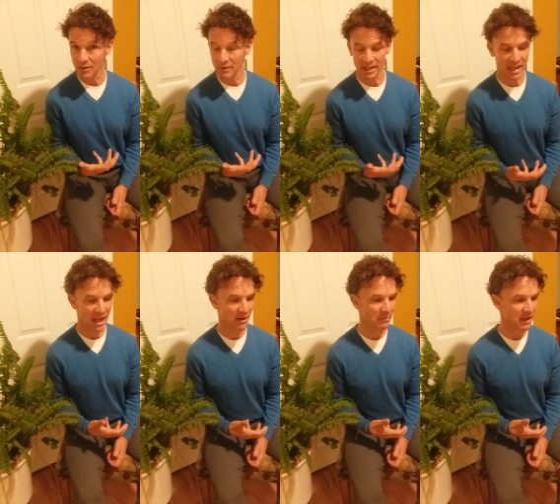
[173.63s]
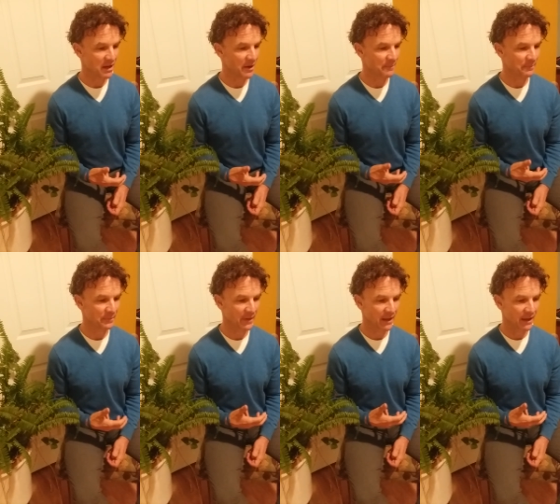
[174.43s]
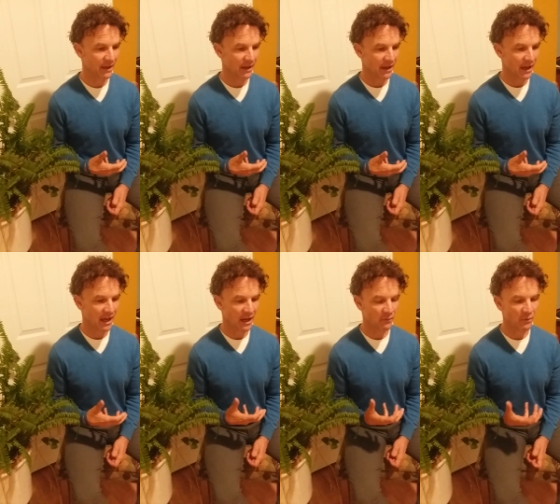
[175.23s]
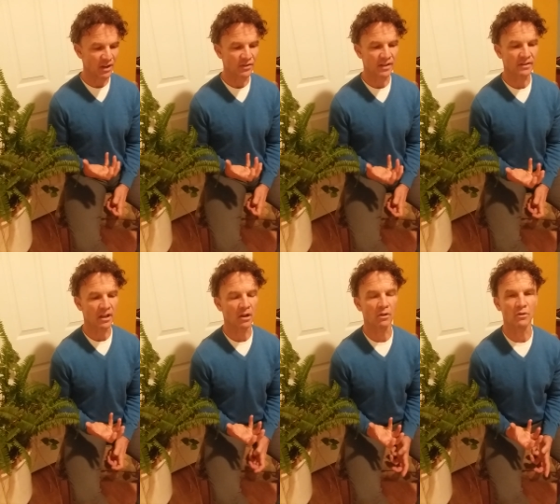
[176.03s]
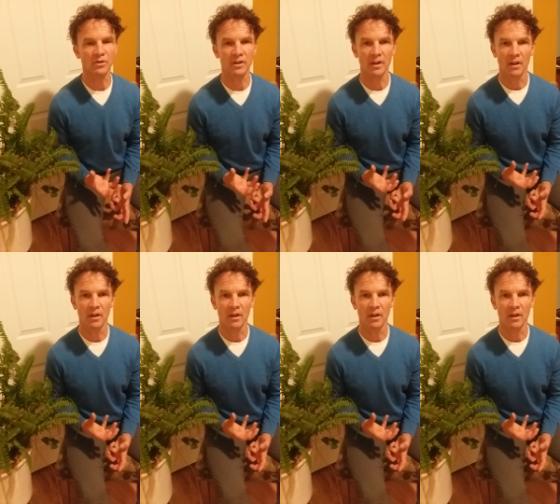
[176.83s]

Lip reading: we can become. And I reached this conclusion